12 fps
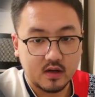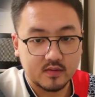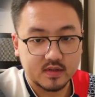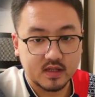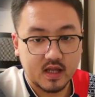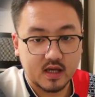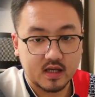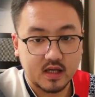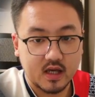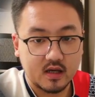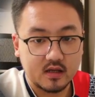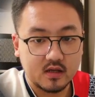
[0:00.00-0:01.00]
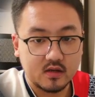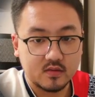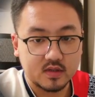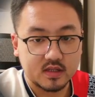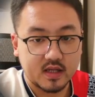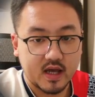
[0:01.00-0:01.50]
We select here, we
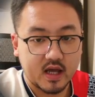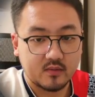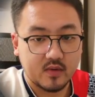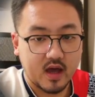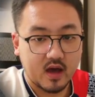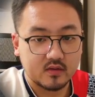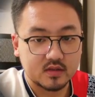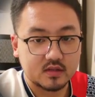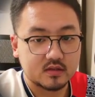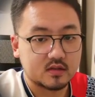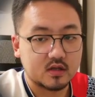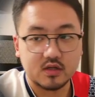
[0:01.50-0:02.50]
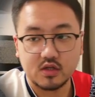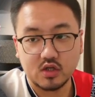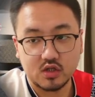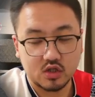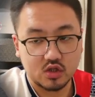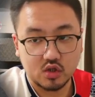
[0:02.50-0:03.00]
select anywhere else,
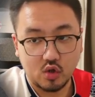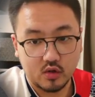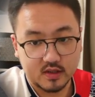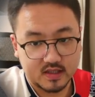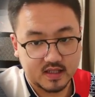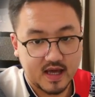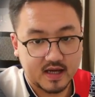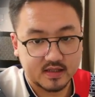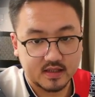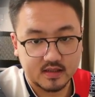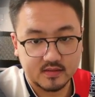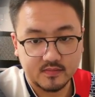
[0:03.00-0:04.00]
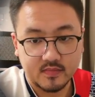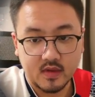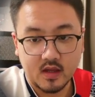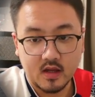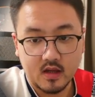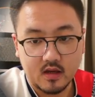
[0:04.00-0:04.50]
it's not selected.
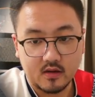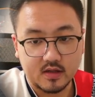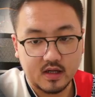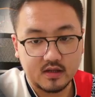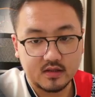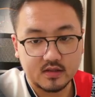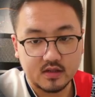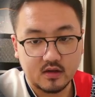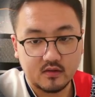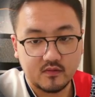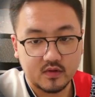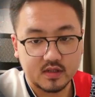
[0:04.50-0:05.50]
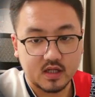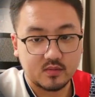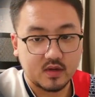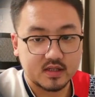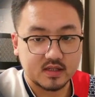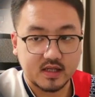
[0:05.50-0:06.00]
Okay, so for example,
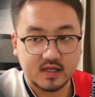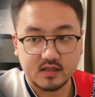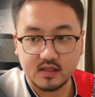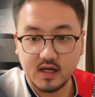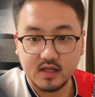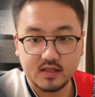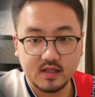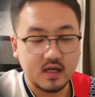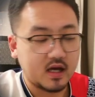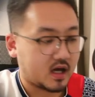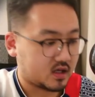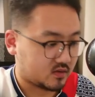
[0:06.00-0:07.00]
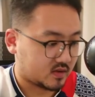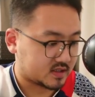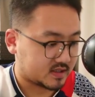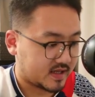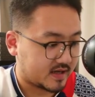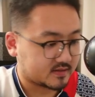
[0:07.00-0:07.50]
I select light, I don't want to
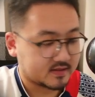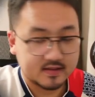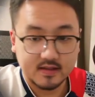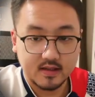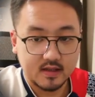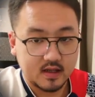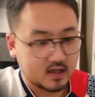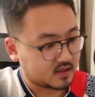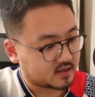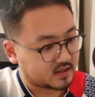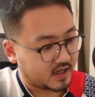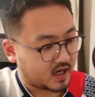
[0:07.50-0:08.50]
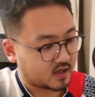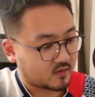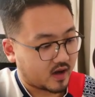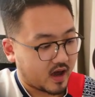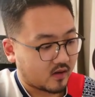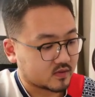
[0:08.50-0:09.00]
select, I click anywhere
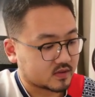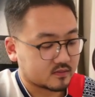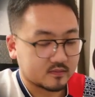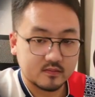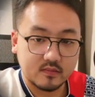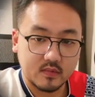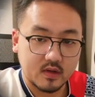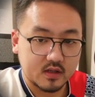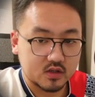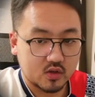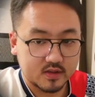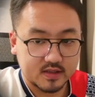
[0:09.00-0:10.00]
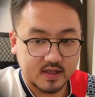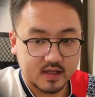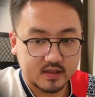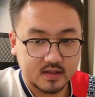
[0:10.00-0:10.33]
else, it's not selected.